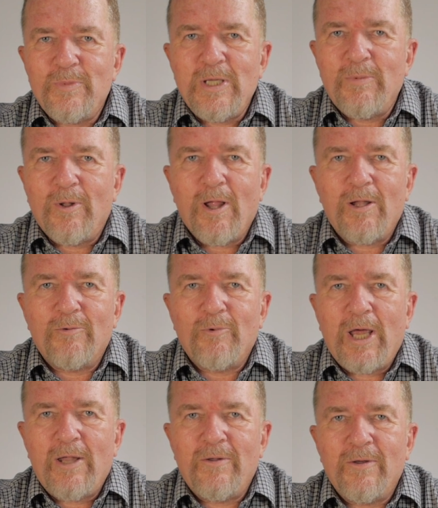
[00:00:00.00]
people all
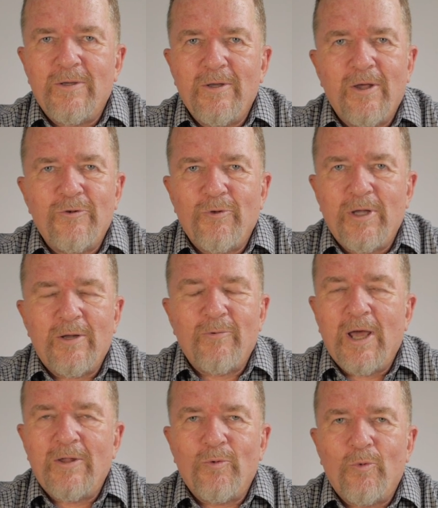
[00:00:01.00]
around the country and
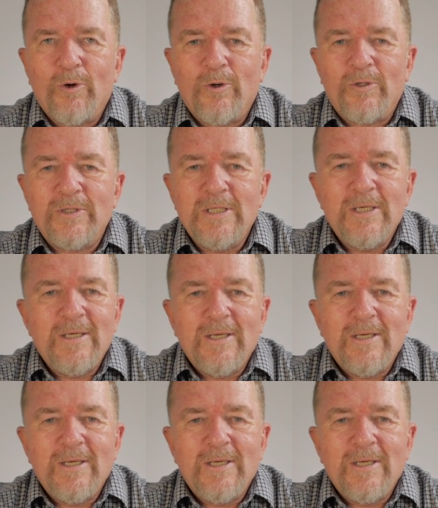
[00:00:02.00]
around the world.